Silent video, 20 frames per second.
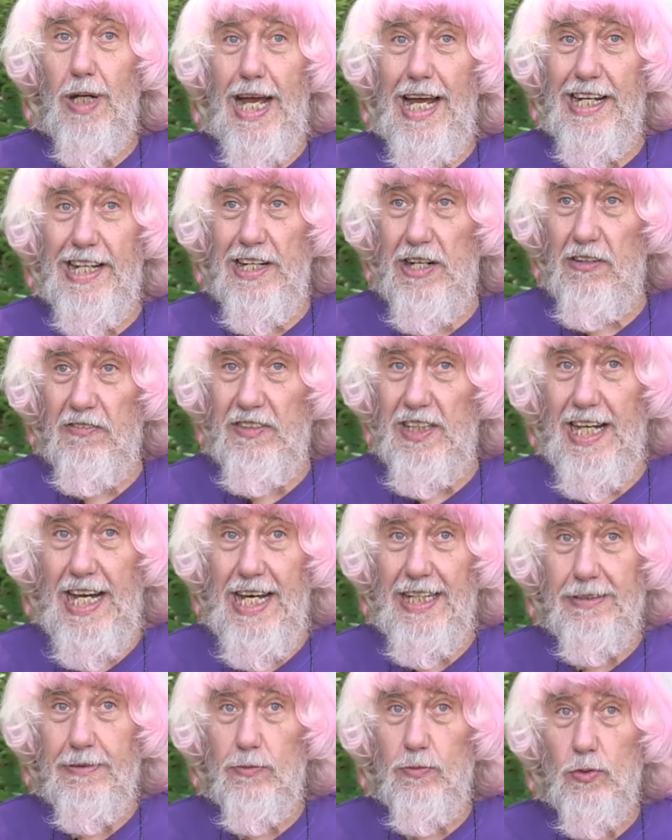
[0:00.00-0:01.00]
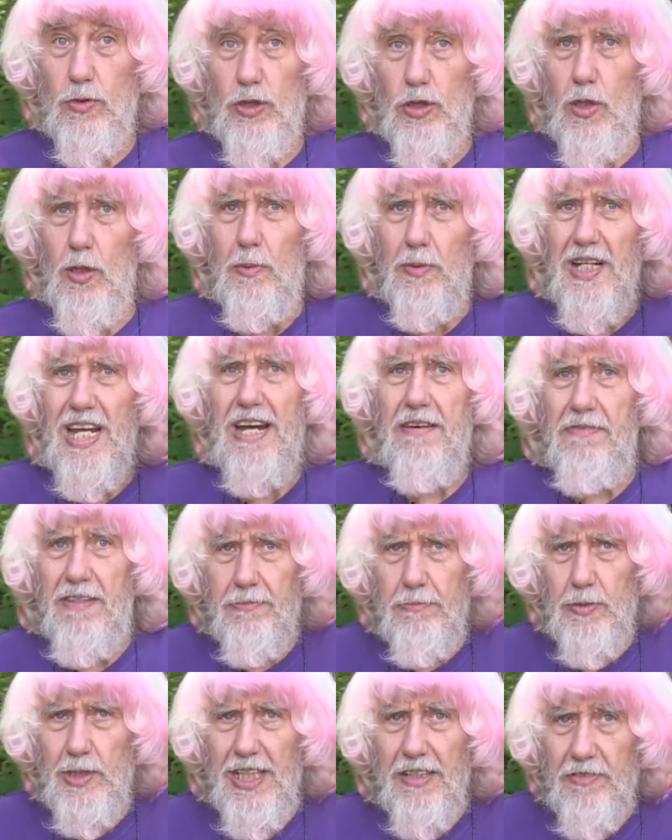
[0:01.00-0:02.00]
any of that. You know, we have
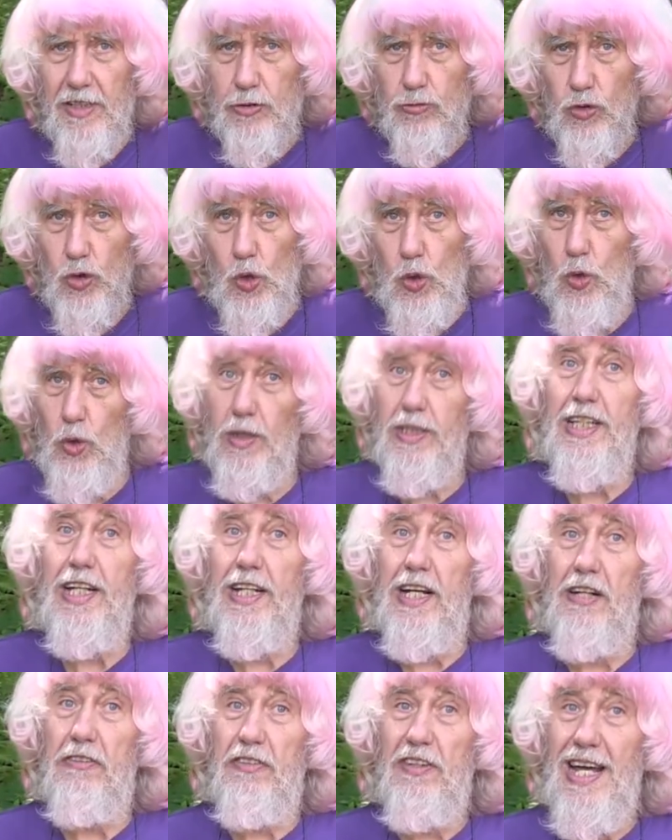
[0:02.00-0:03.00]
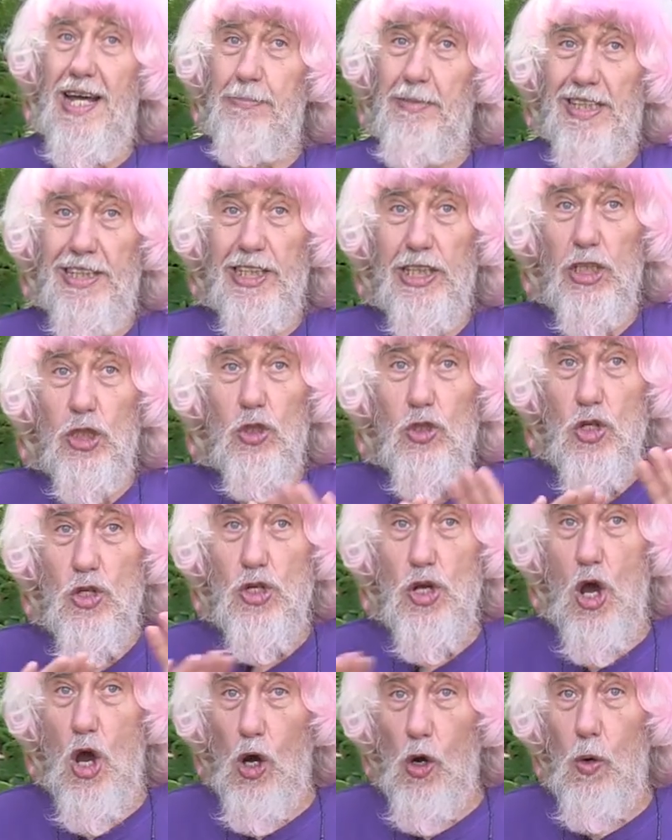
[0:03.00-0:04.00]
a we have a rule in our family,
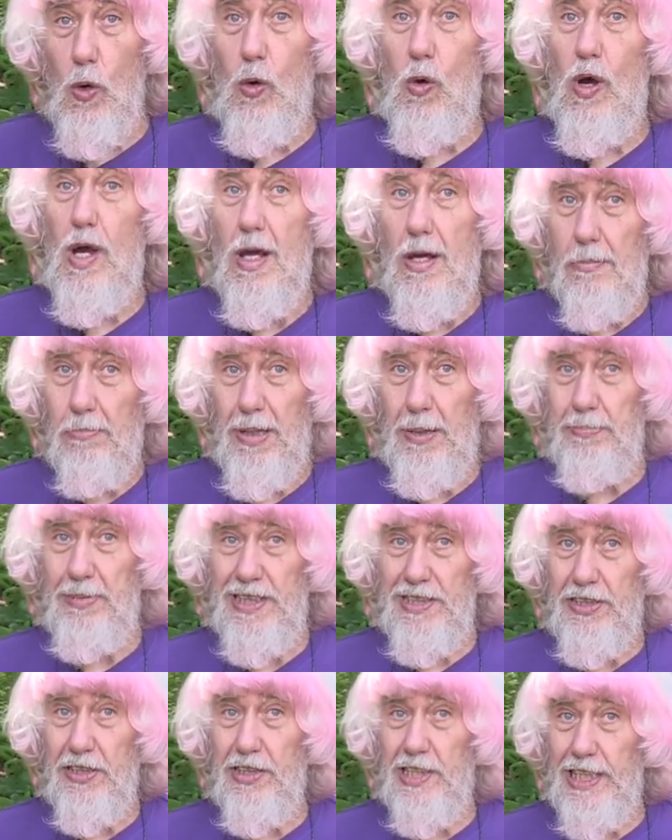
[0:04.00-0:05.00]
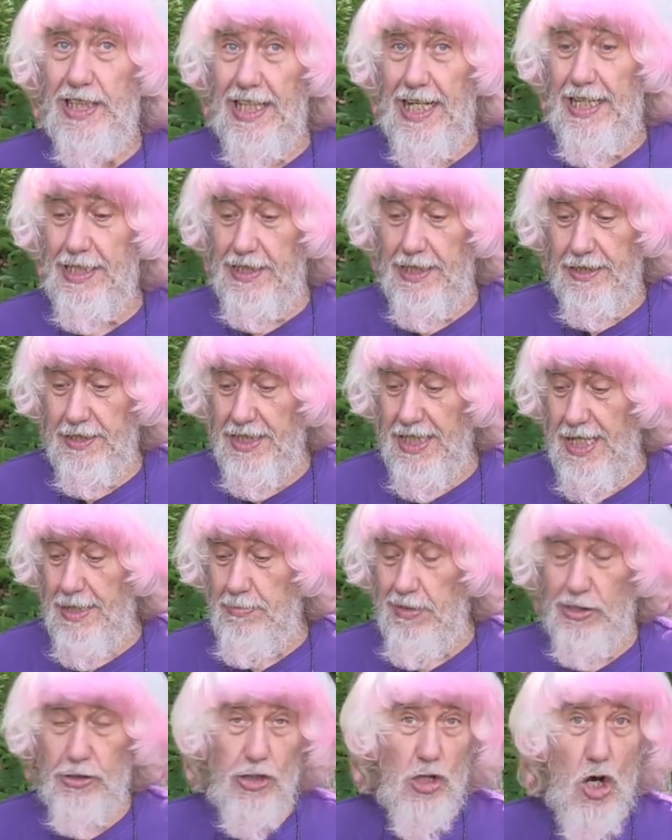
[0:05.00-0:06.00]
no puppetry at the
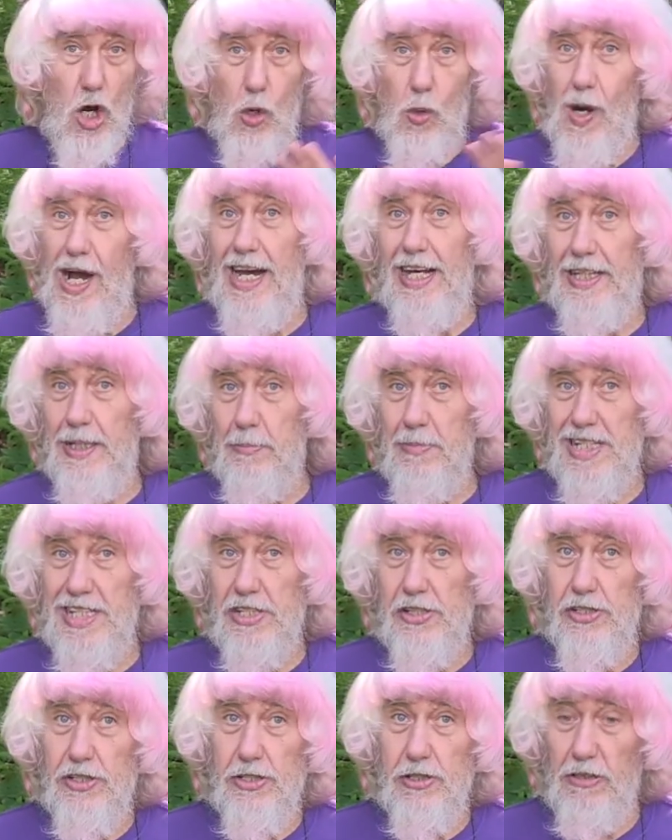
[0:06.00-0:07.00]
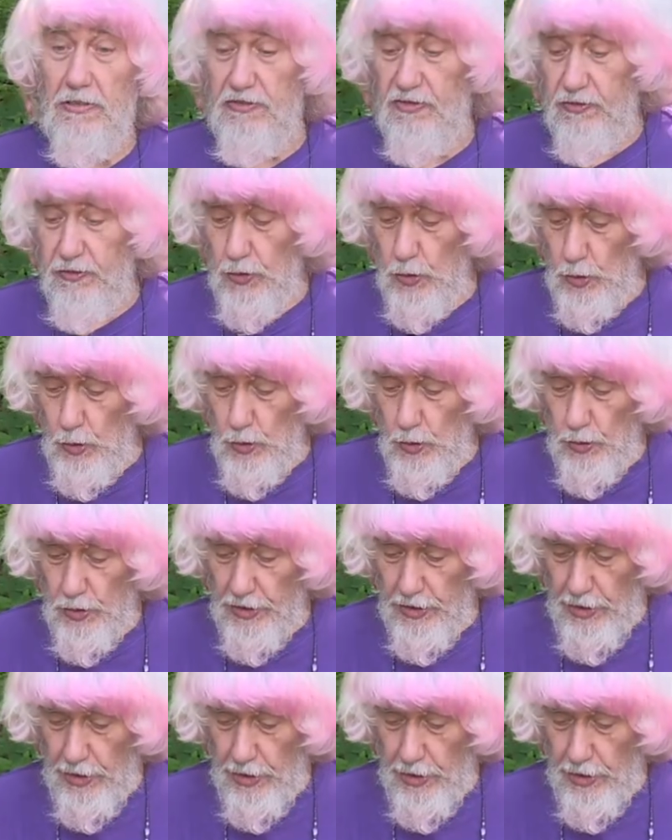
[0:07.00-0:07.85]
table, no animation of food,